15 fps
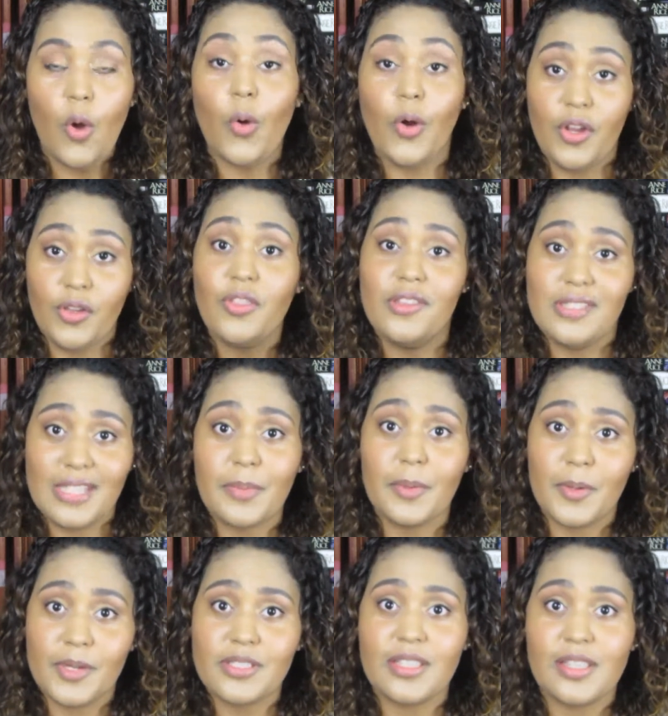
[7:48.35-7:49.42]
or are you the type of
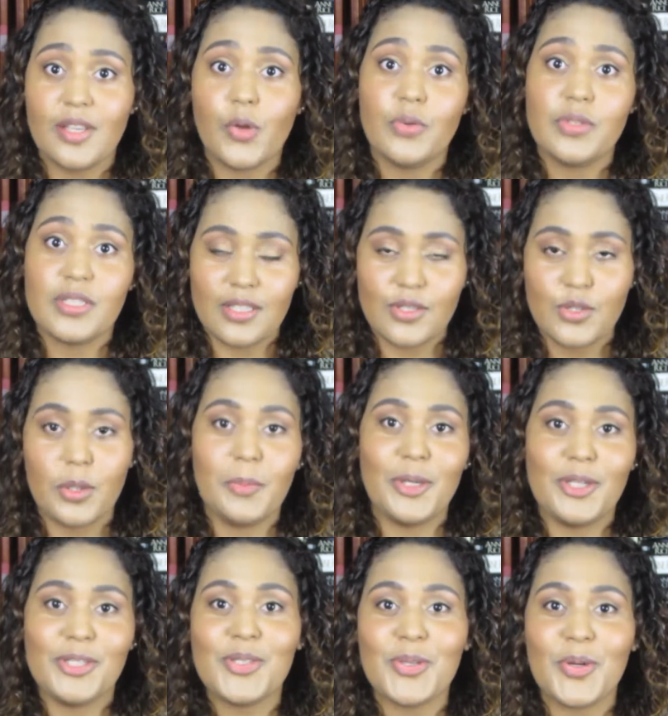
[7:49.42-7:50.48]
person that goes into a
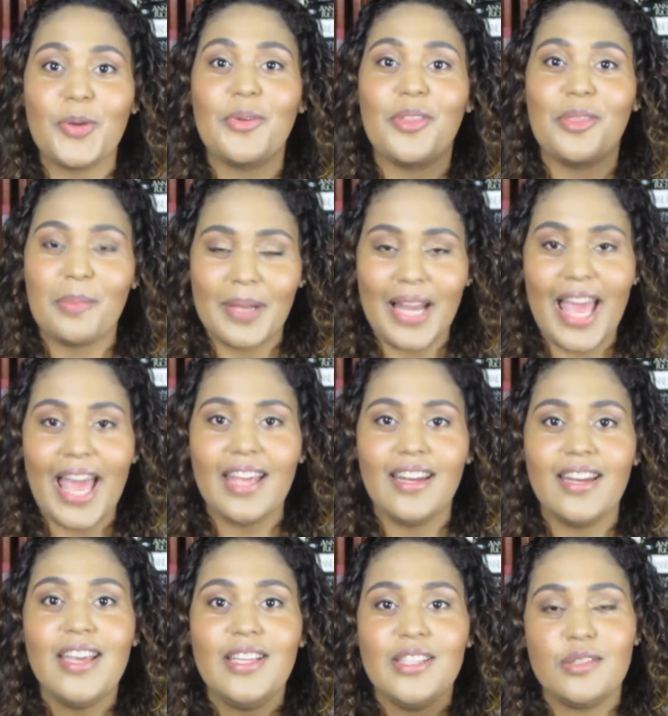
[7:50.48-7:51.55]
bookstore with a
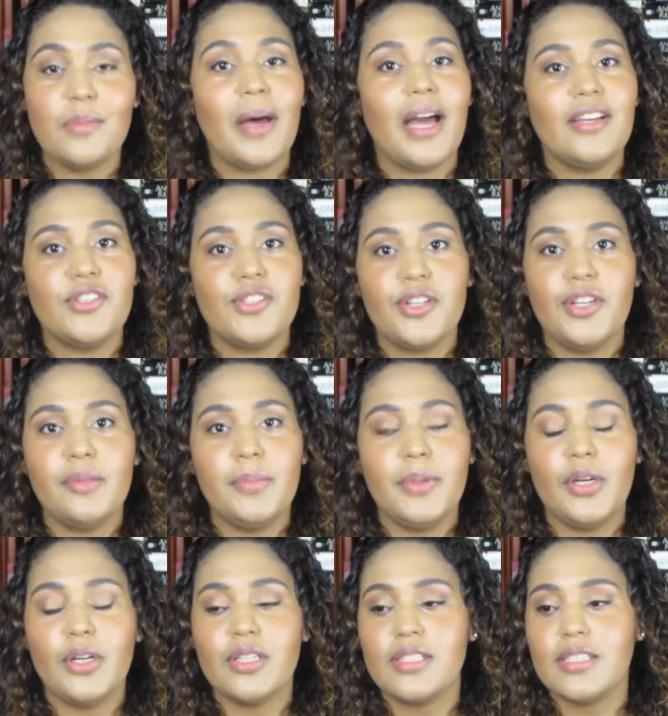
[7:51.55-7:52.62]
plan to buy certain
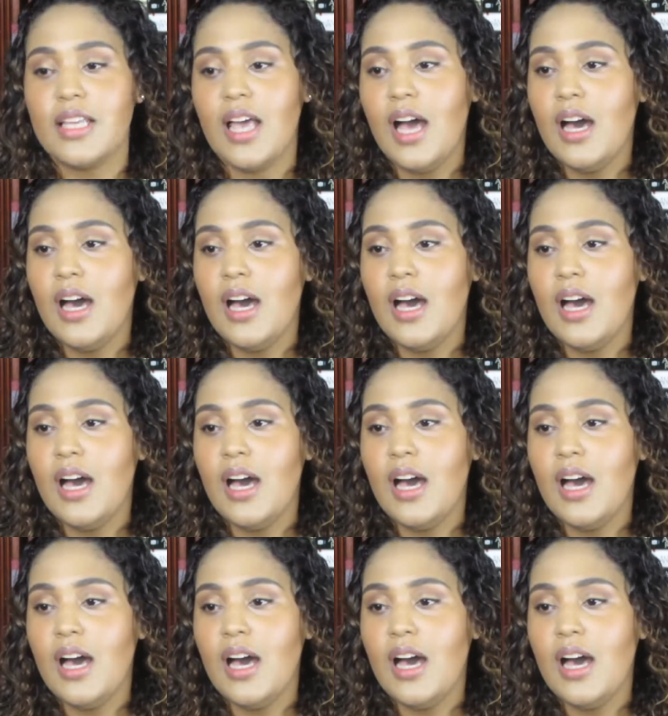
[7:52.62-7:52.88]
books?